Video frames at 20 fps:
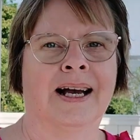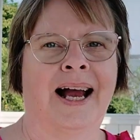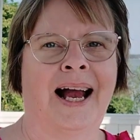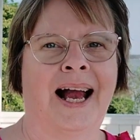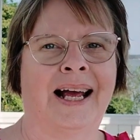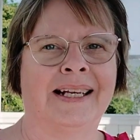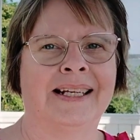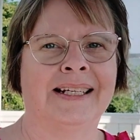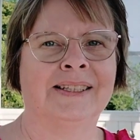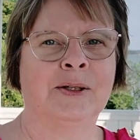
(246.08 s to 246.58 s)

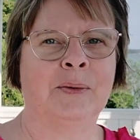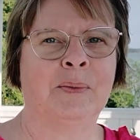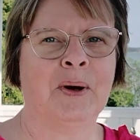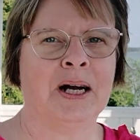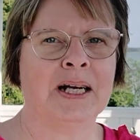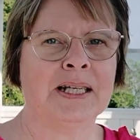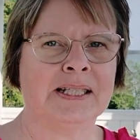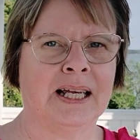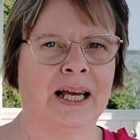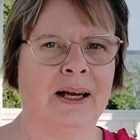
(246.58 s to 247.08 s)
and in the
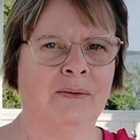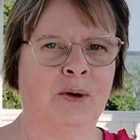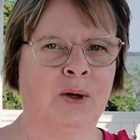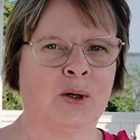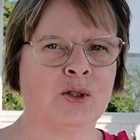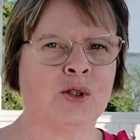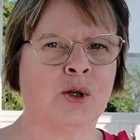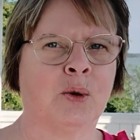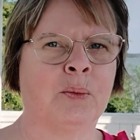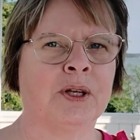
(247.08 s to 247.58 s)
past I have
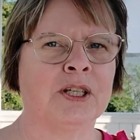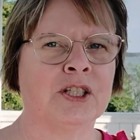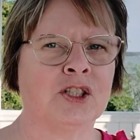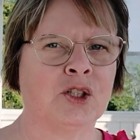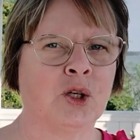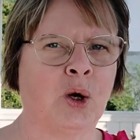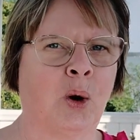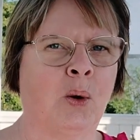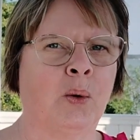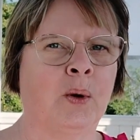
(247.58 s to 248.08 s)
also been
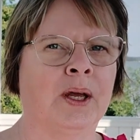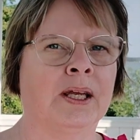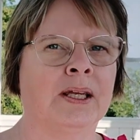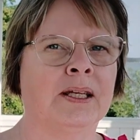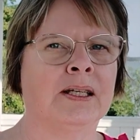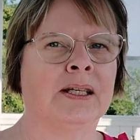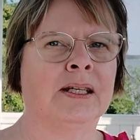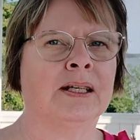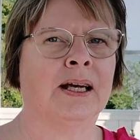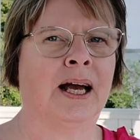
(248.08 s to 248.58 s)

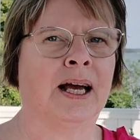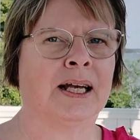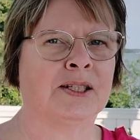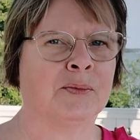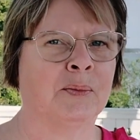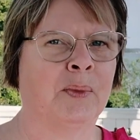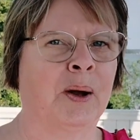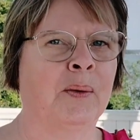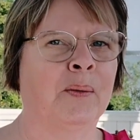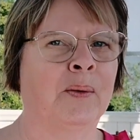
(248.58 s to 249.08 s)
sewing as
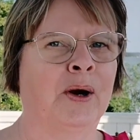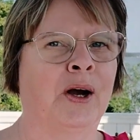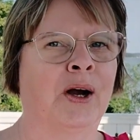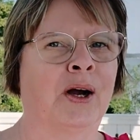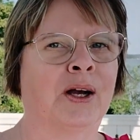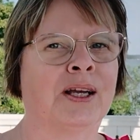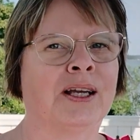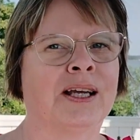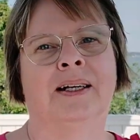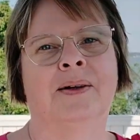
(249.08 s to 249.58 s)
my
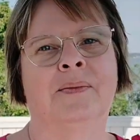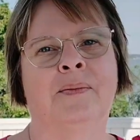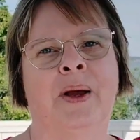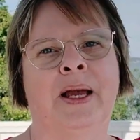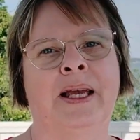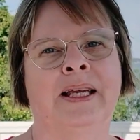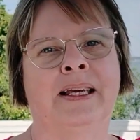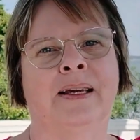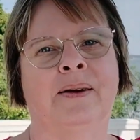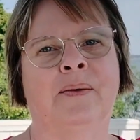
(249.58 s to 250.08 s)
work,
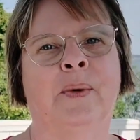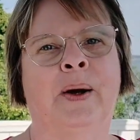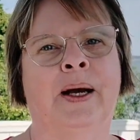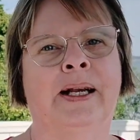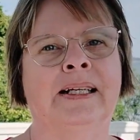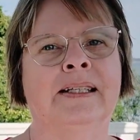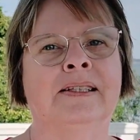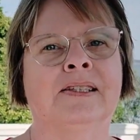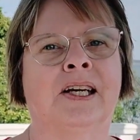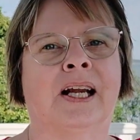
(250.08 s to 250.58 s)
making
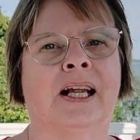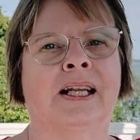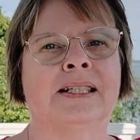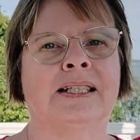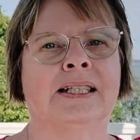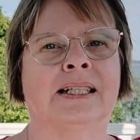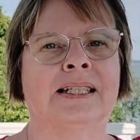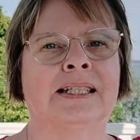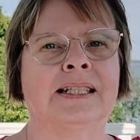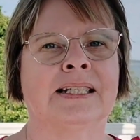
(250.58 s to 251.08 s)
wedding
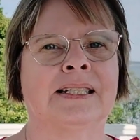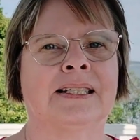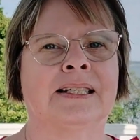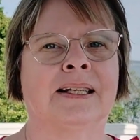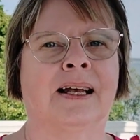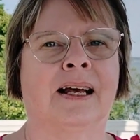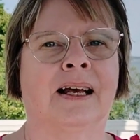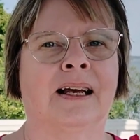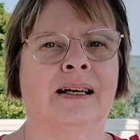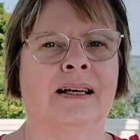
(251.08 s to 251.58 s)
dresses,
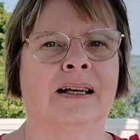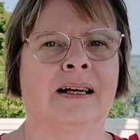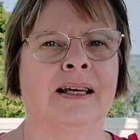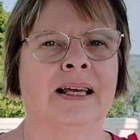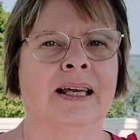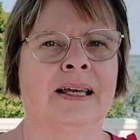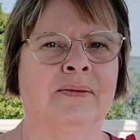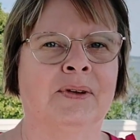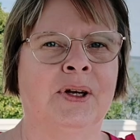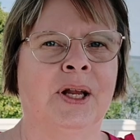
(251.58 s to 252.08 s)

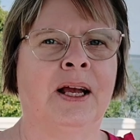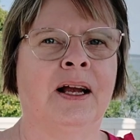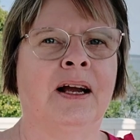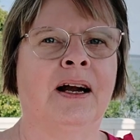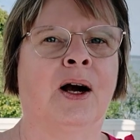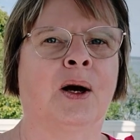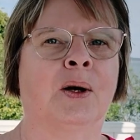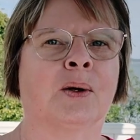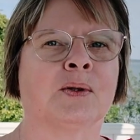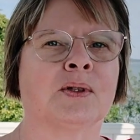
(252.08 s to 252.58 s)
evening
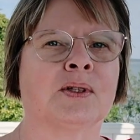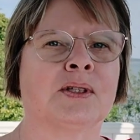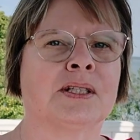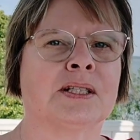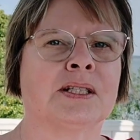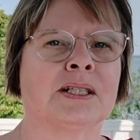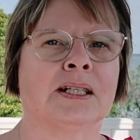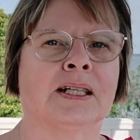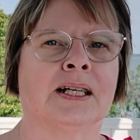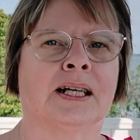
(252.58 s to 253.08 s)

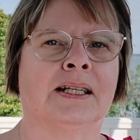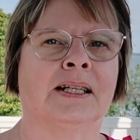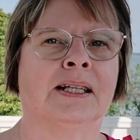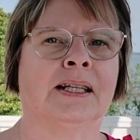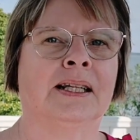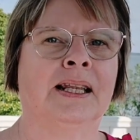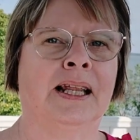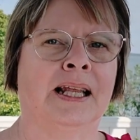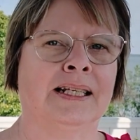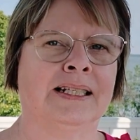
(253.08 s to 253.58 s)
gowns
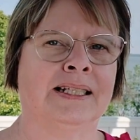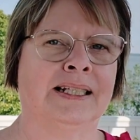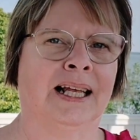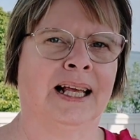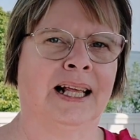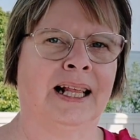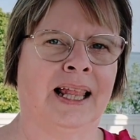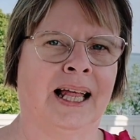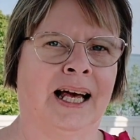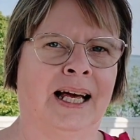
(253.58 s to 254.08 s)
and things
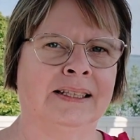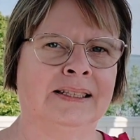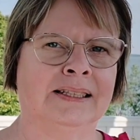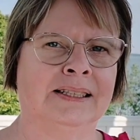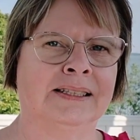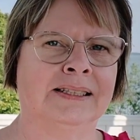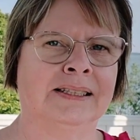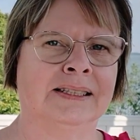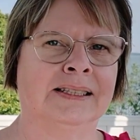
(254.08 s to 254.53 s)
like that.